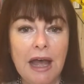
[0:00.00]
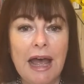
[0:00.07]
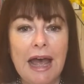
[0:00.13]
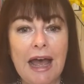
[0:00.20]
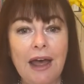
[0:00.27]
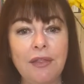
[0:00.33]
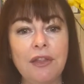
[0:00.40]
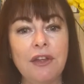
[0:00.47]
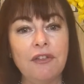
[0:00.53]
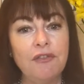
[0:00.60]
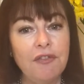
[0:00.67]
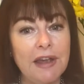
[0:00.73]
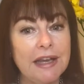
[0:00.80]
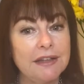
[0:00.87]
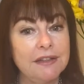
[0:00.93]
and the
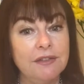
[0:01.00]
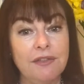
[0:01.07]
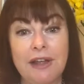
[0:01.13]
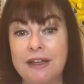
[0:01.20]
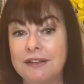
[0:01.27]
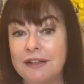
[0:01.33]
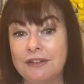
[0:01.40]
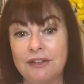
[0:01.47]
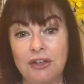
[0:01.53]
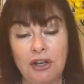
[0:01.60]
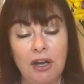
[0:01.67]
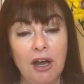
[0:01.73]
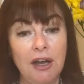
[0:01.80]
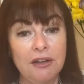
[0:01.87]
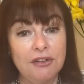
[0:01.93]
effect of that doesn't
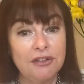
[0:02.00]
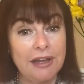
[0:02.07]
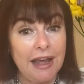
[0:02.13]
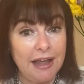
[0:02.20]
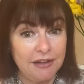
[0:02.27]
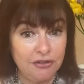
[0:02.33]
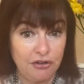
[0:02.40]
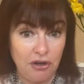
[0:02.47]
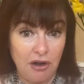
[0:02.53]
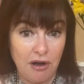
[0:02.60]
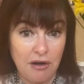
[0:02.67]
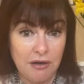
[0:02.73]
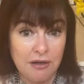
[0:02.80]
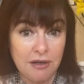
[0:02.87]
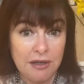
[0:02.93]
last as
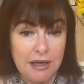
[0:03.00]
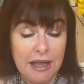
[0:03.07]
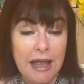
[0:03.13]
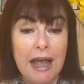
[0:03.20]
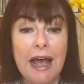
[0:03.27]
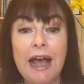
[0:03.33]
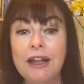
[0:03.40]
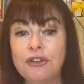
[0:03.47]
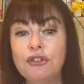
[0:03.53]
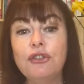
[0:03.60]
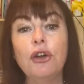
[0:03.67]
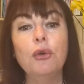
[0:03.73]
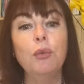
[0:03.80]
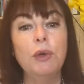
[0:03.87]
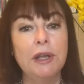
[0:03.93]
long. And
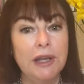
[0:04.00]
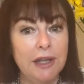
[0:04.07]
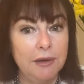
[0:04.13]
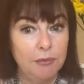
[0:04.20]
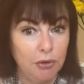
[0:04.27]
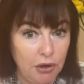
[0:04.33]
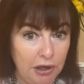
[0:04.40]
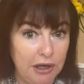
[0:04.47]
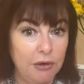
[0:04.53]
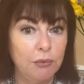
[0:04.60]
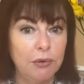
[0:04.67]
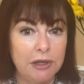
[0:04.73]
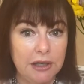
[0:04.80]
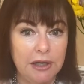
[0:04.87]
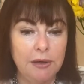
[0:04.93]
so we keep
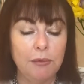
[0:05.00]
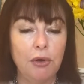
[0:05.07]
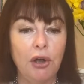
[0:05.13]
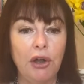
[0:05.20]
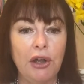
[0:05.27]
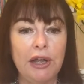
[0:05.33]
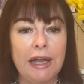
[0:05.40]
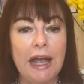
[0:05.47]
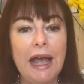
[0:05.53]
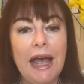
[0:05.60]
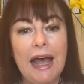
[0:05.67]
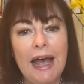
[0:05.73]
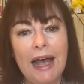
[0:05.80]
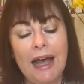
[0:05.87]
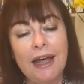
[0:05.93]
going.
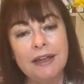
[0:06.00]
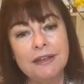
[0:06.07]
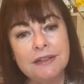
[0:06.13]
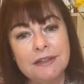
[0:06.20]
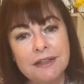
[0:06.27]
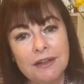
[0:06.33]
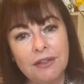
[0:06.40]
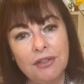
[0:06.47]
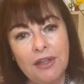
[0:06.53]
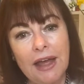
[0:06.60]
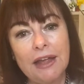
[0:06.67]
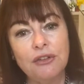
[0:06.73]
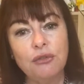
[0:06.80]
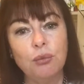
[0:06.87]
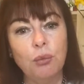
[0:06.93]
And
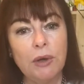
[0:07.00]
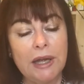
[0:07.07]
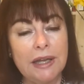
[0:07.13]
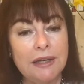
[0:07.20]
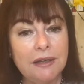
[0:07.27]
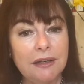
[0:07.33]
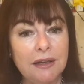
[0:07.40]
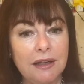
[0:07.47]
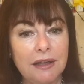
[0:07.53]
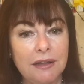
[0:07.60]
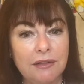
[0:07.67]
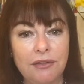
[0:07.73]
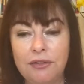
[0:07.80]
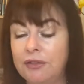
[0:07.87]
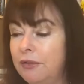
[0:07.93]
that's when
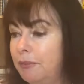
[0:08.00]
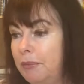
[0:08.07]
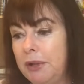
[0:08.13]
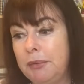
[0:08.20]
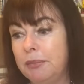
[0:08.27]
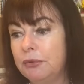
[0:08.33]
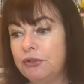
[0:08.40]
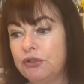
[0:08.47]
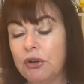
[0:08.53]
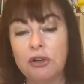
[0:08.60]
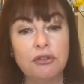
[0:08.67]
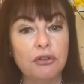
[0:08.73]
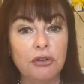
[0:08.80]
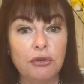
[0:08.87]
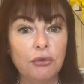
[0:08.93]
people start
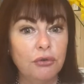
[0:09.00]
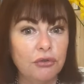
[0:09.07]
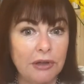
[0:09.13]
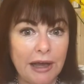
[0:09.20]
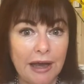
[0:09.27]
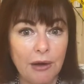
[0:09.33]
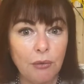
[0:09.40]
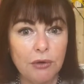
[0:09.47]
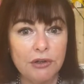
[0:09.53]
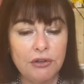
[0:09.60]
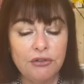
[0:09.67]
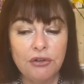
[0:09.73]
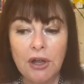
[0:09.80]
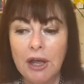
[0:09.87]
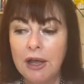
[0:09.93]
to lose
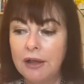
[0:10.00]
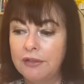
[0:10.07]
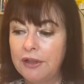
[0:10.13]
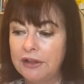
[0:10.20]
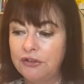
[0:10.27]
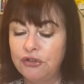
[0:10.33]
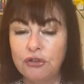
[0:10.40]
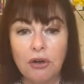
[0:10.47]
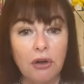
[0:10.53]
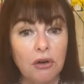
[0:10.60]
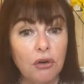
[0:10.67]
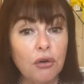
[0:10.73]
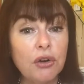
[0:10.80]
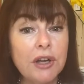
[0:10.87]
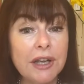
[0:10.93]
hours. They start
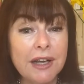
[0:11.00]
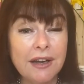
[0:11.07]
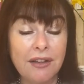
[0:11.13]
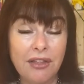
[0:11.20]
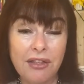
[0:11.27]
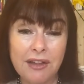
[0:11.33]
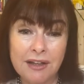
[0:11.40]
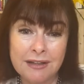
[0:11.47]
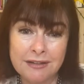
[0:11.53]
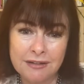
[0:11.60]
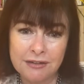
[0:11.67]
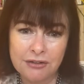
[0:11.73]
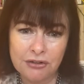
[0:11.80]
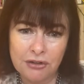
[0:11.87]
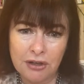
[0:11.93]
looking at things
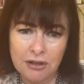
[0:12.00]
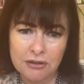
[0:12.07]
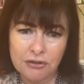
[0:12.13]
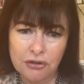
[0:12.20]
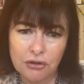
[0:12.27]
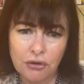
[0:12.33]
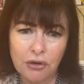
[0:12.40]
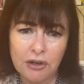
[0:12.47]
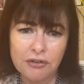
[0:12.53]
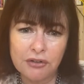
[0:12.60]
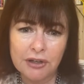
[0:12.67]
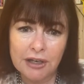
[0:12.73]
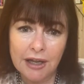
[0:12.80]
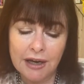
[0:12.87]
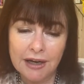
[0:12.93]
that start to cross a
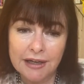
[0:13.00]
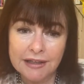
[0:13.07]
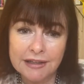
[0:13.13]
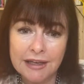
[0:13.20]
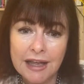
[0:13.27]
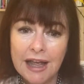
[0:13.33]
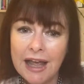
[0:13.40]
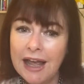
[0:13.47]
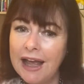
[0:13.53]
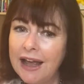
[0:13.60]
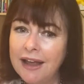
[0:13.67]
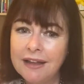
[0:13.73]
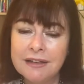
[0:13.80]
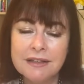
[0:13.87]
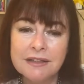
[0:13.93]
line.
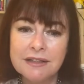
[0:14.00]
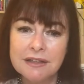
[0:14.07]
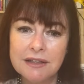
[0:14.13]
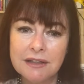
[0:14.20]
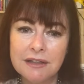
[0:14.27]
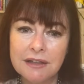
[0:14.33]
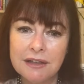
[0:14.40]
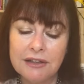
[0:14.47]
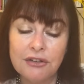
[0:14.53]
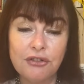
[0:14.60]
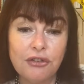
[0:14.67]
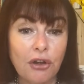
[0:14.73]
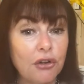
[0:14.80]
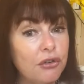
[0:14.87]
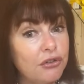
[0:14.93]
And it's
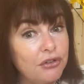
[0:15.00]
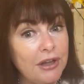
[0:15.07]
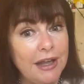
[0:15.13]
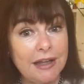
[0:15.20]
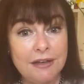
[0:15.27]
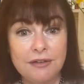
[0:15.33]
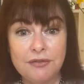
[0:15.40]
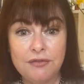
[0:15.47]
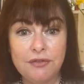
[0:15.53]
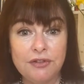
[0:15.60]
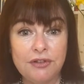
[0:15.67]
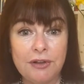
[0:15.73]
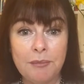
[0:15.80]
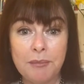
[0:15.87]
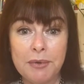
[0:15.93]
so sad for
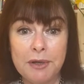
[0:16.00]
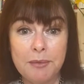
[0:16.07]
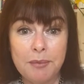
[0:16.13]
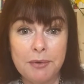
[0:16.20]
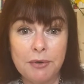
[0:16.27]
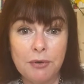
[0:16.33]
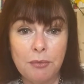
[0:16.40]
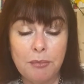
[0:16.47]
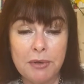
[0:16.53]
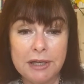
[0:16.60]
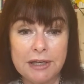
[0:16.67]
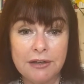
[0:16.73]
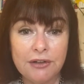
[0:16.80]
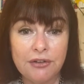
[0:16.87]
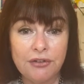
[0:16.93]
some people
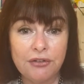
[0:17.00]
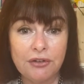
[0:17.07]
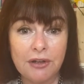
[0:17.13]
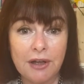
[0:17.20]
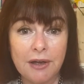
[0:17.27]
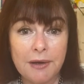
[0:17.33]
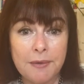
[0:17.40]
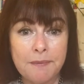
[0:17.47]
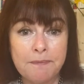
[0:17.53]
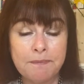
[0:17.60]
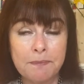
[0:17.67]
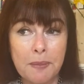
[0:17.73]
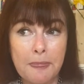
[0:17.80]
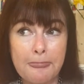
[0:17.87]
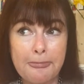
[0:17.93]
because
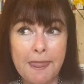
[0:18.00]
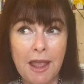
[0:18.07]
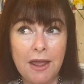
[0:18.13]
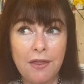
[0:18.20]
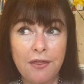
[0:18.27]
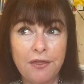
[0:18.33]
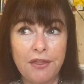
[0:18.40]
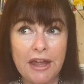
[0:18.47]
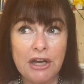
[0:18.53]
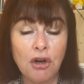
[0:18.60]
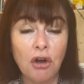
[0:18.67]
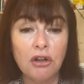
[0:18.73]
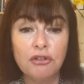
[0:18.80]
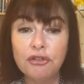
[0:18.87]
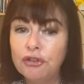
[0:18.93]
they're
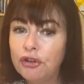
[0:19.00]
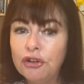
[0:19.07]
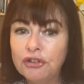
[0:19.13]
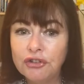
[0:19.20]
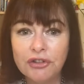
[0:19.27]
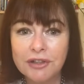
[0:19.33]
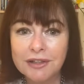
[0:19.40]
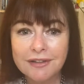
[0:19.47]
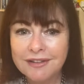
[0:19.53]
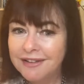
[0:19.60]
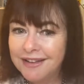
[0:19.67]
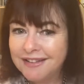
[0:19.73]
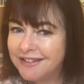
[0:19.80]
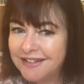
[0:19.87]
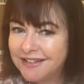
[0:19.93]
not searching
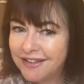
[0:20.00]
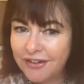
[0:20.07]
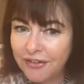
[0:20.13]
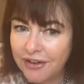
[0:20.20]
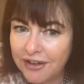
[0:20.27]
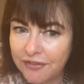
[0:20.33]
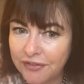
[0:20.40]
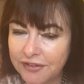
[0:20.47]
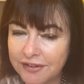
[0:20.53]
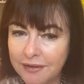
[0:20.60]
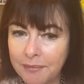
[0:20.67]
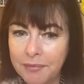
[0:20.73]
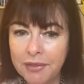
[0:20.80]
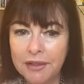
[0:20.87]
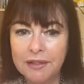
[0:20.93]
necessarily for
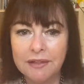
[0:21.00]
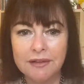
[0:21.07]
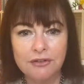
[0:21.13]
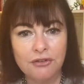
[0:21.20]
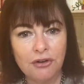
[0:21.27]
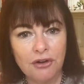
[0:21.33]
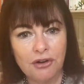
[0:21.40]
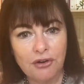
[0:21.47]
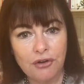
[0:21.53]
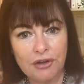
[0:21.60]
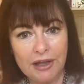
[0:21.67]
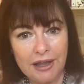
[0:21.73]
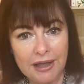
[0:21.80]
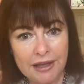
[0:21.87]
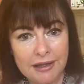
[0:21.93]
something that's not
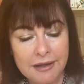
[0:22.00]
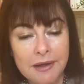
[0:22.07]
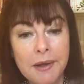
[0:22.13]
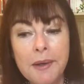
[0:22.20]
okay,